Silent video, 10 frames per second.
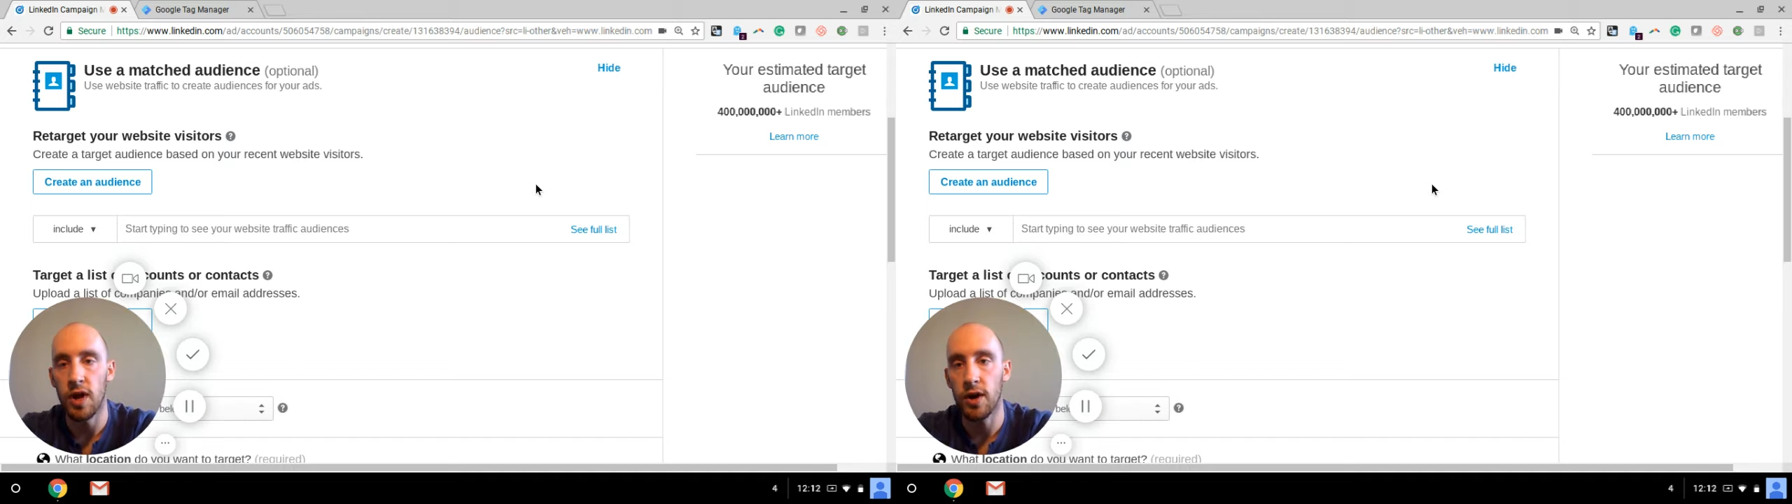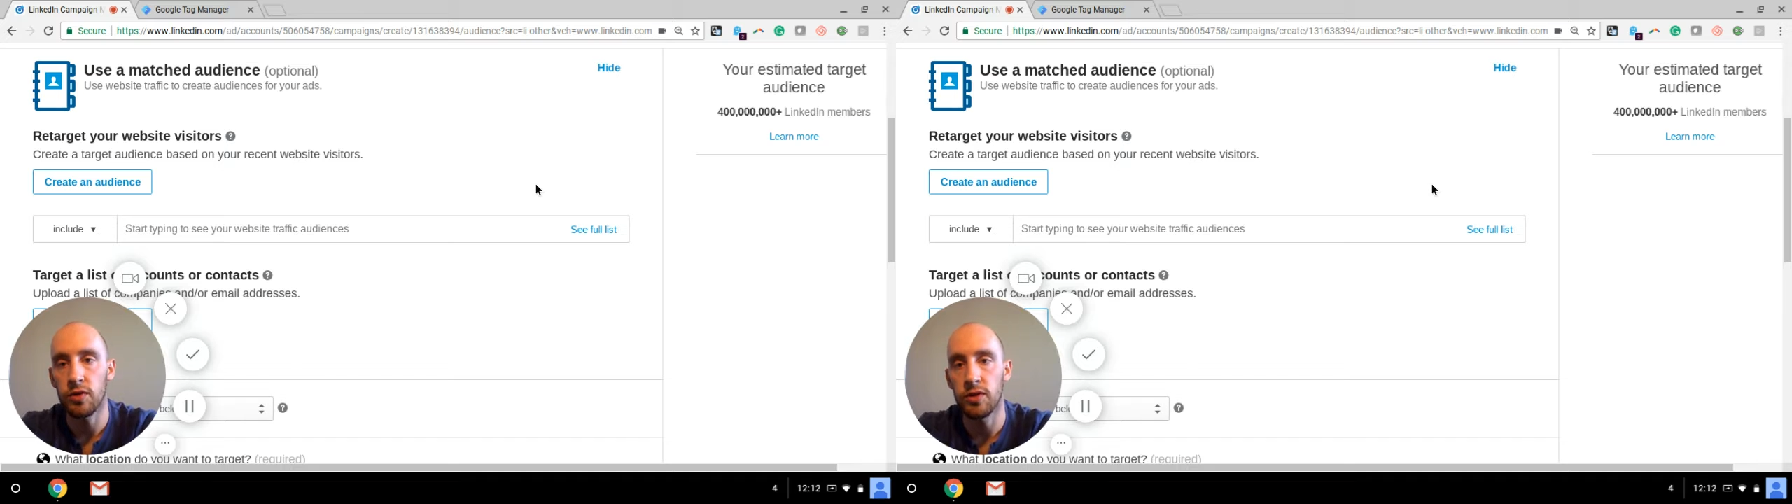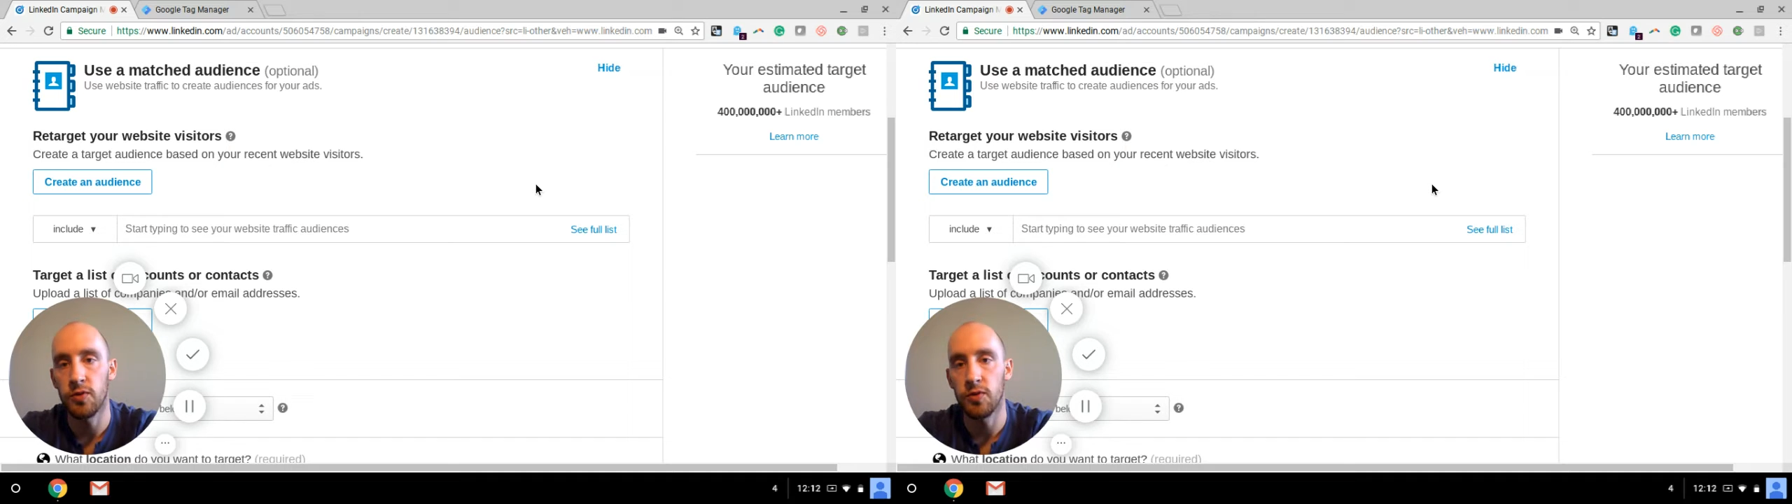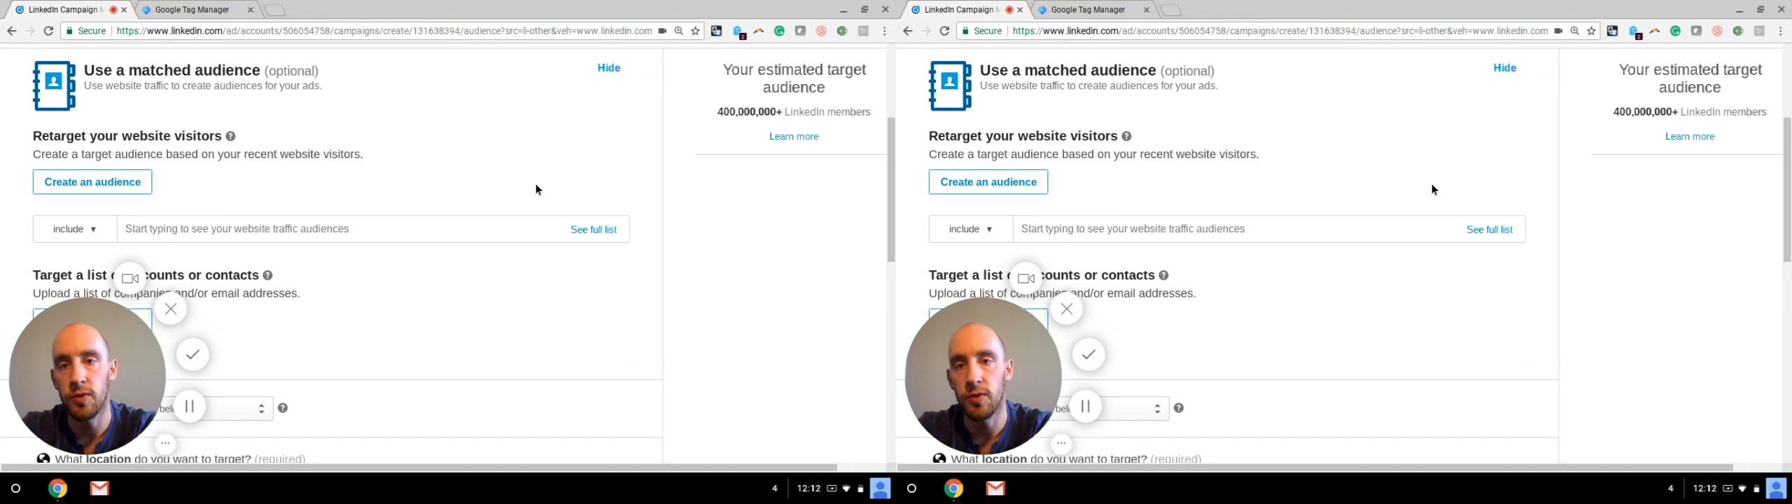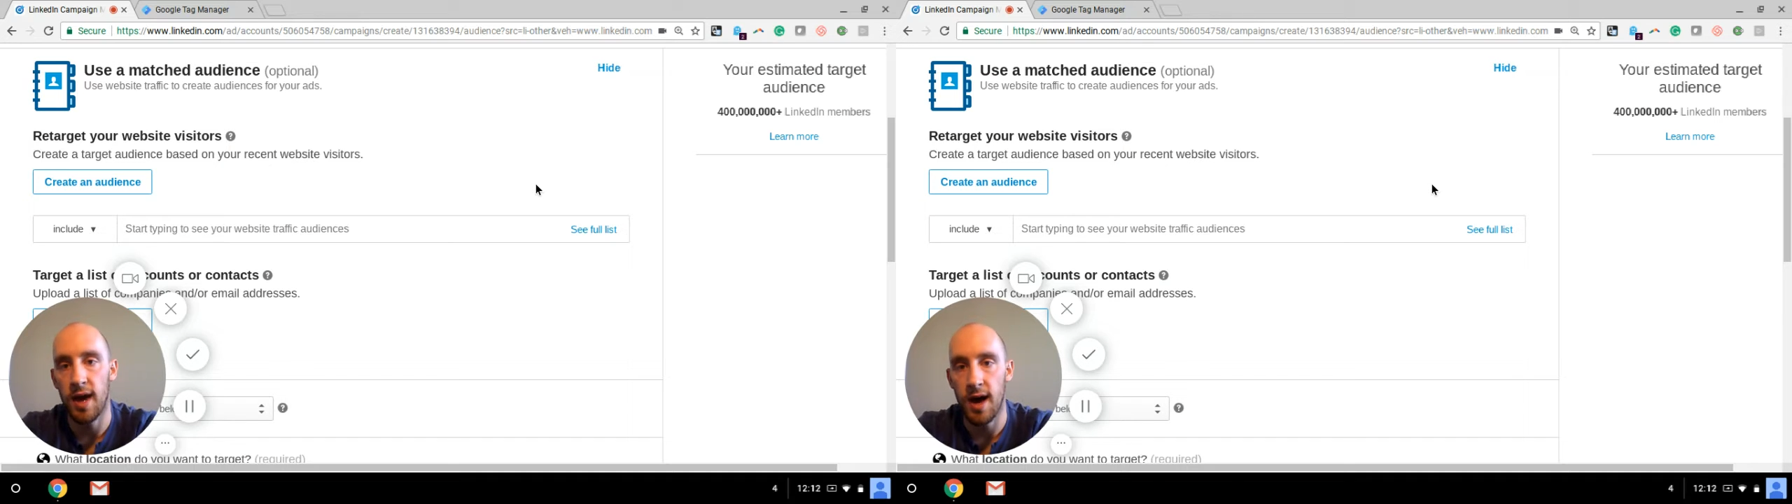only do we
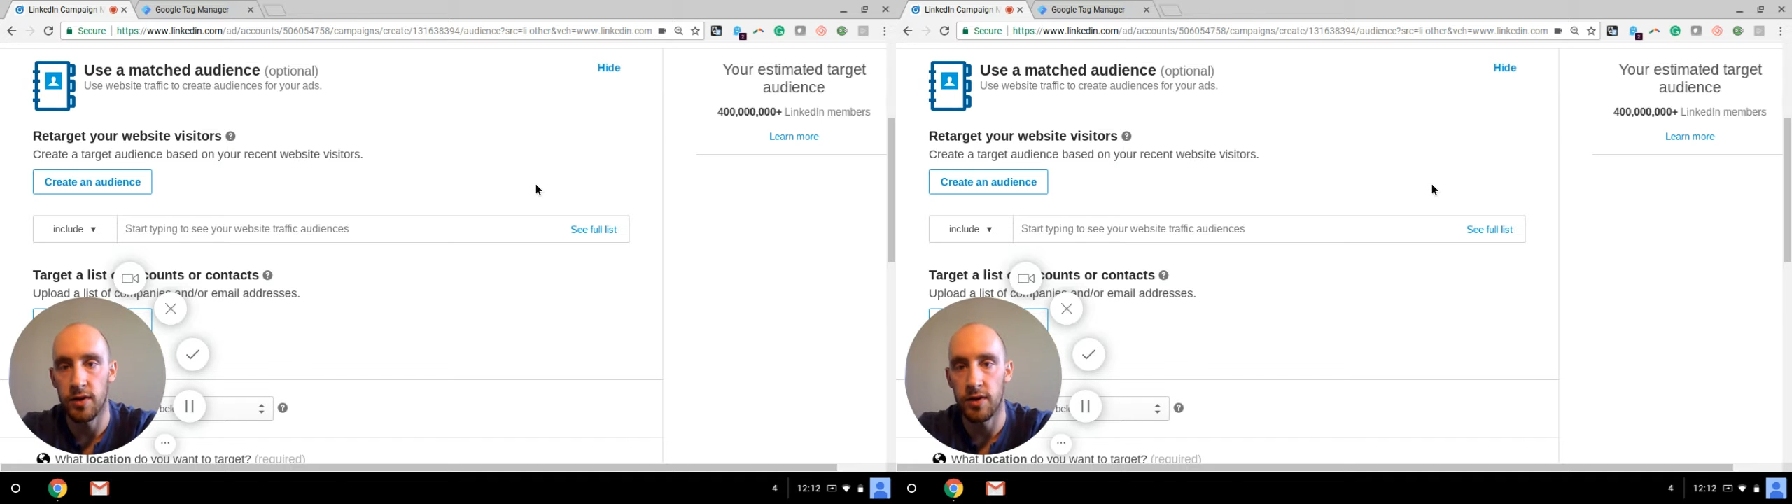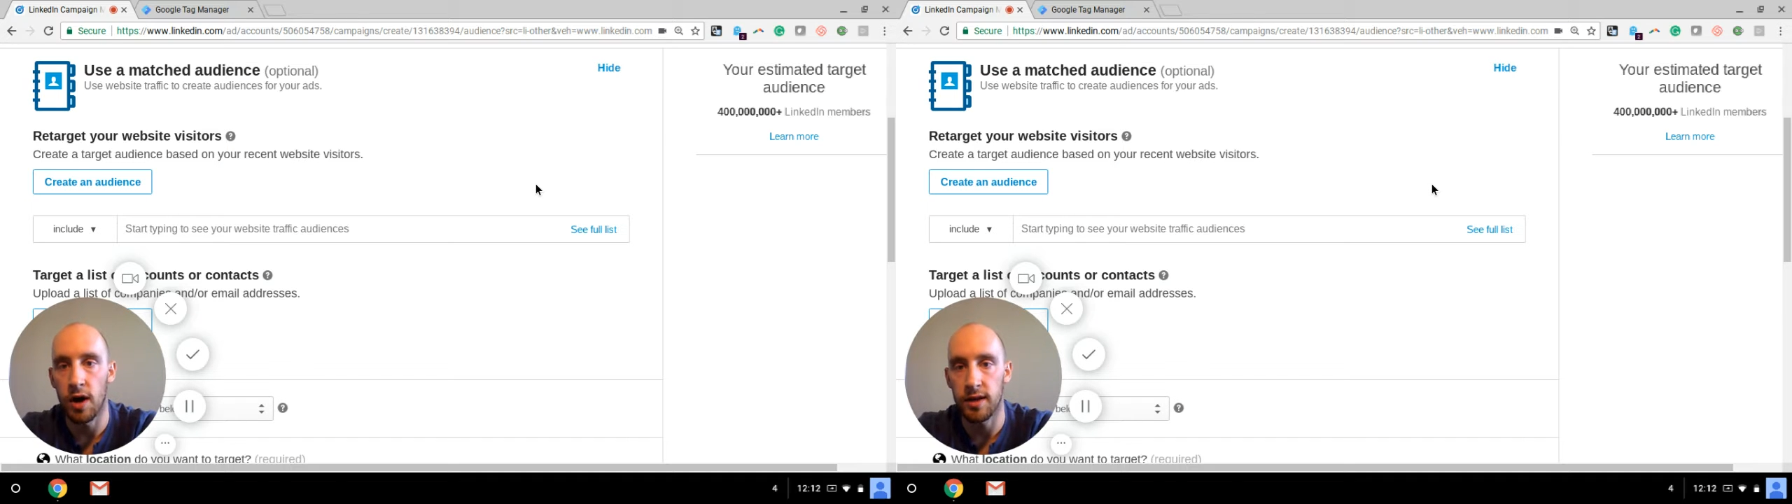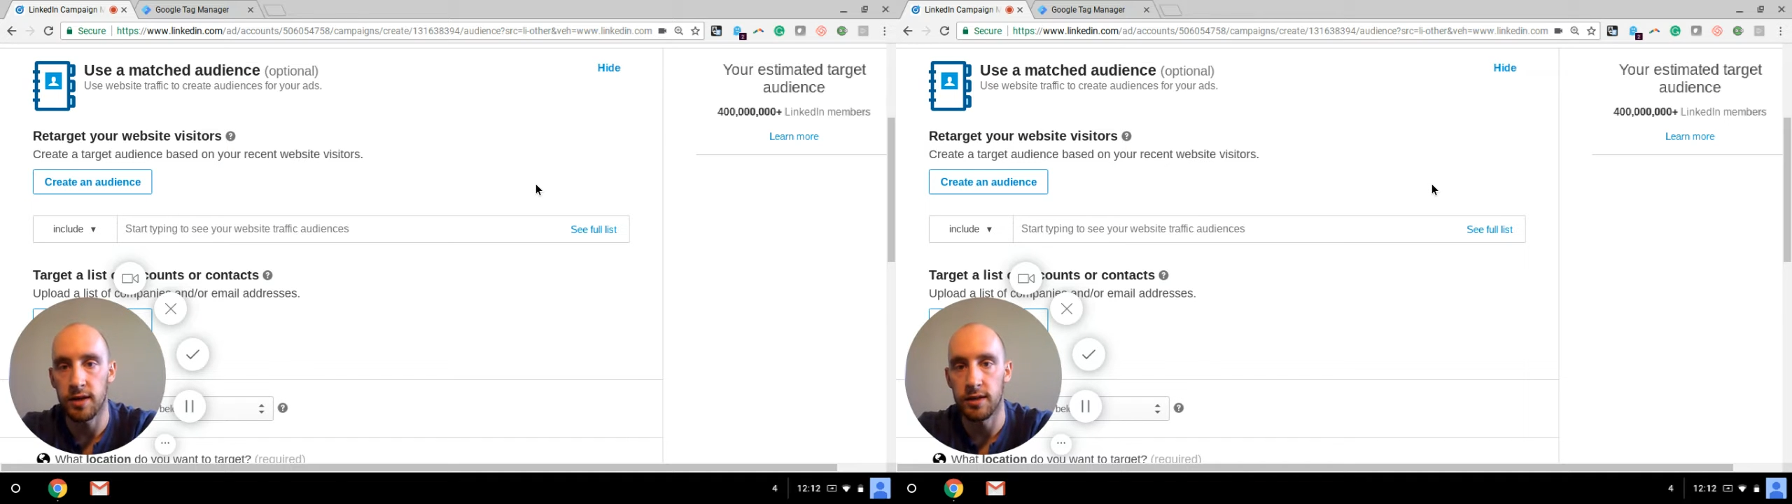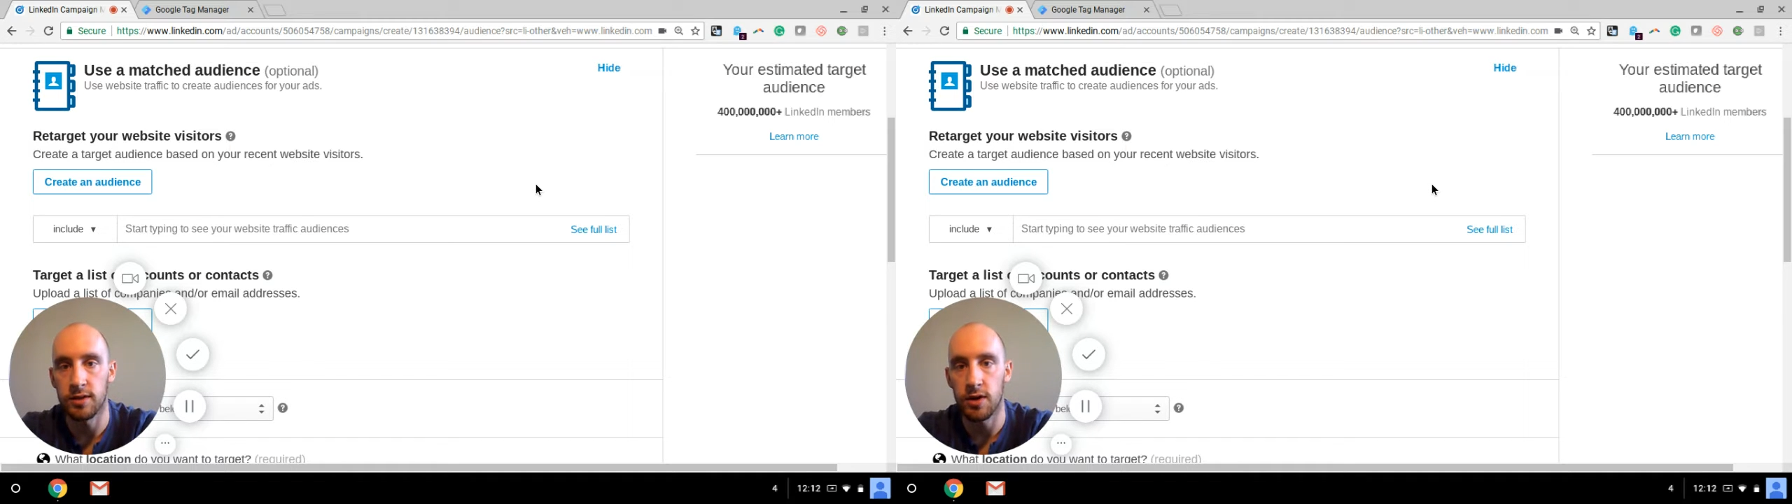have an audience